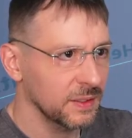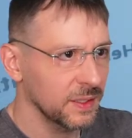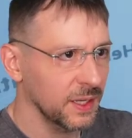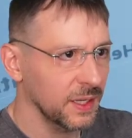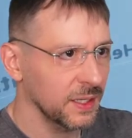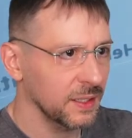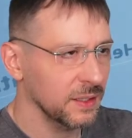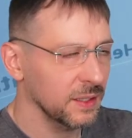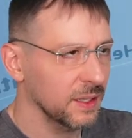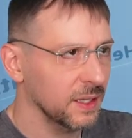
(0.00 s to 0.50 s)

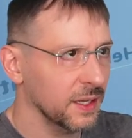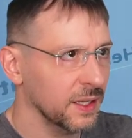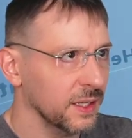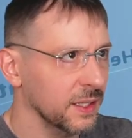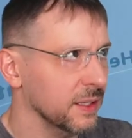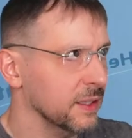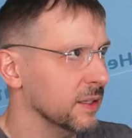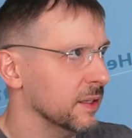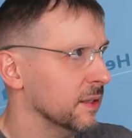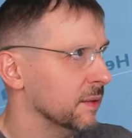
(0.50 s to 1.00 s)

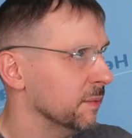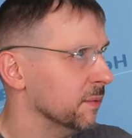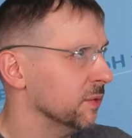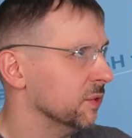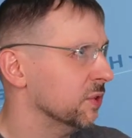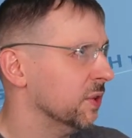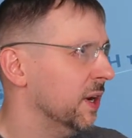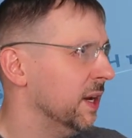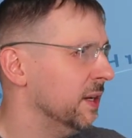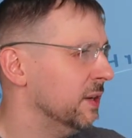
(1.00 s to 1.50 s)
daylight.
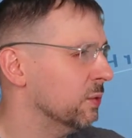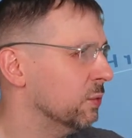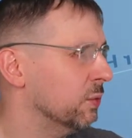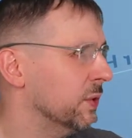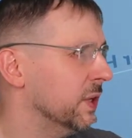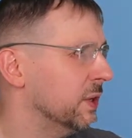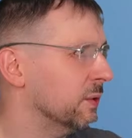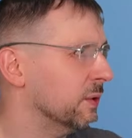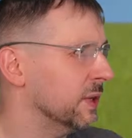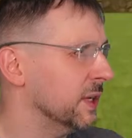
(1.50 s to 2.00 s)
Trying to
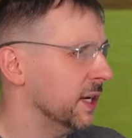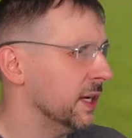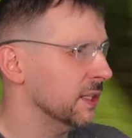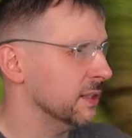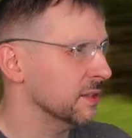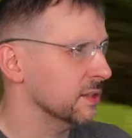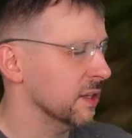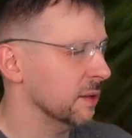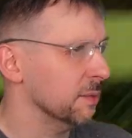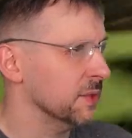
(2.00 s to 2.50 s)

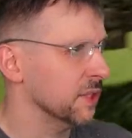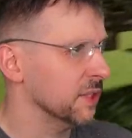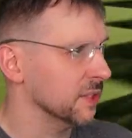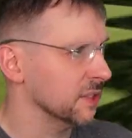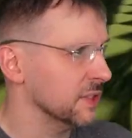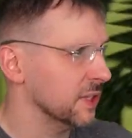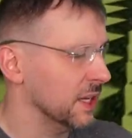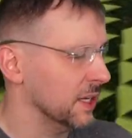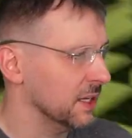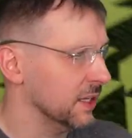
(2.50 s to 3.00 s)
recreate some of the
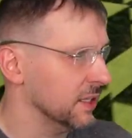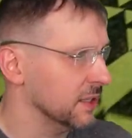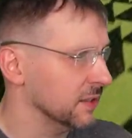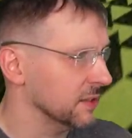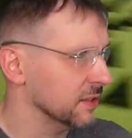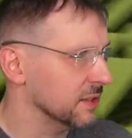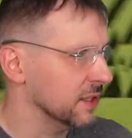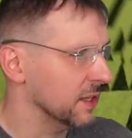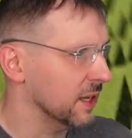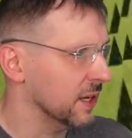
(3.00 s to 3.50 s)

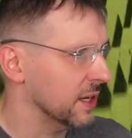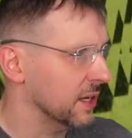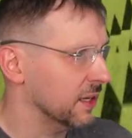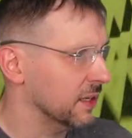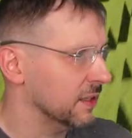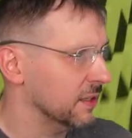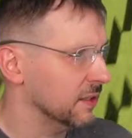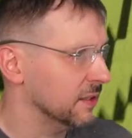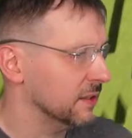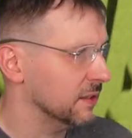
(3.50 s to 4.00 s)
settings that
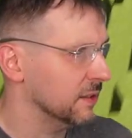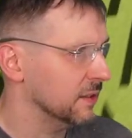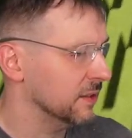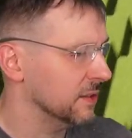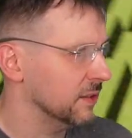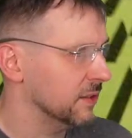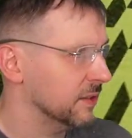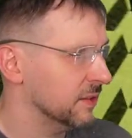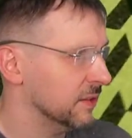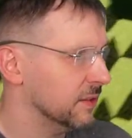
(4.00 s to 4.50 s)

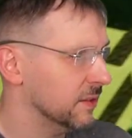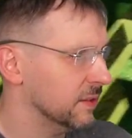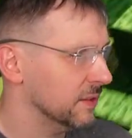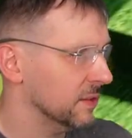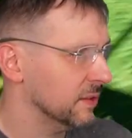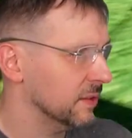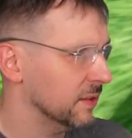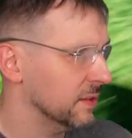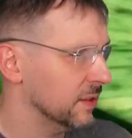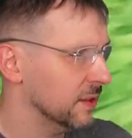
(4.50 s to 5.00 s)

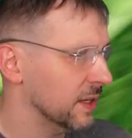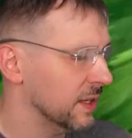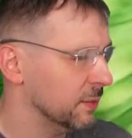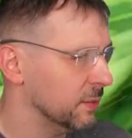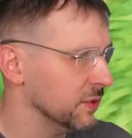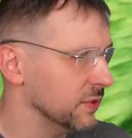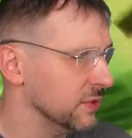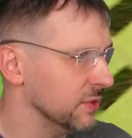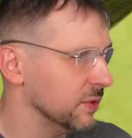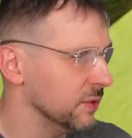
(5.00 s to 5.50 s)
I
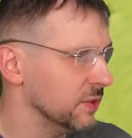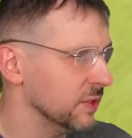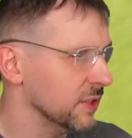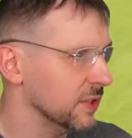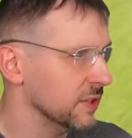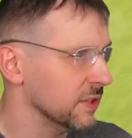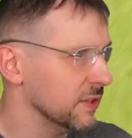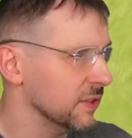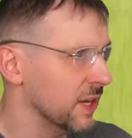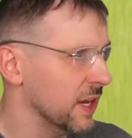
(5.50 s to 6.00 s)
was using
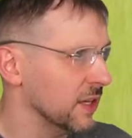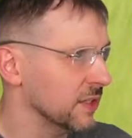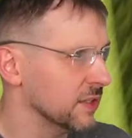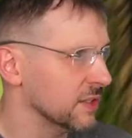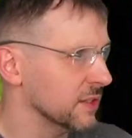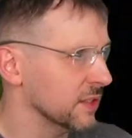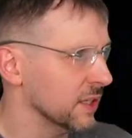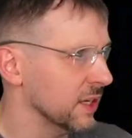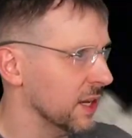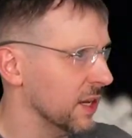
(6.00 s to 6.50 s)
to
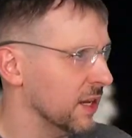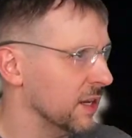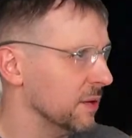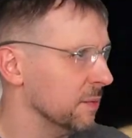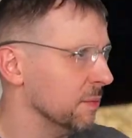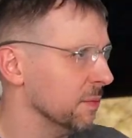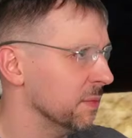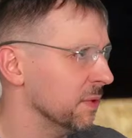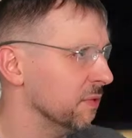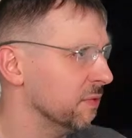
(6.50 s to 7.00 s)
test the
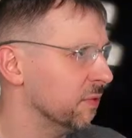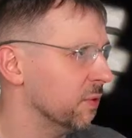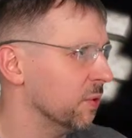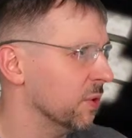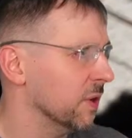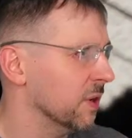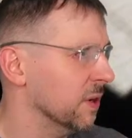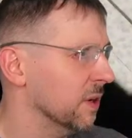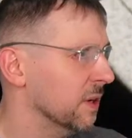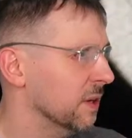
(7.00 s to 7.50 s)
game
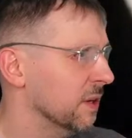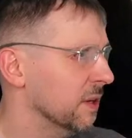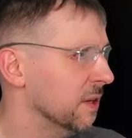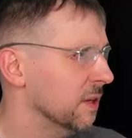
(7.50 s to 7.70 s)
before.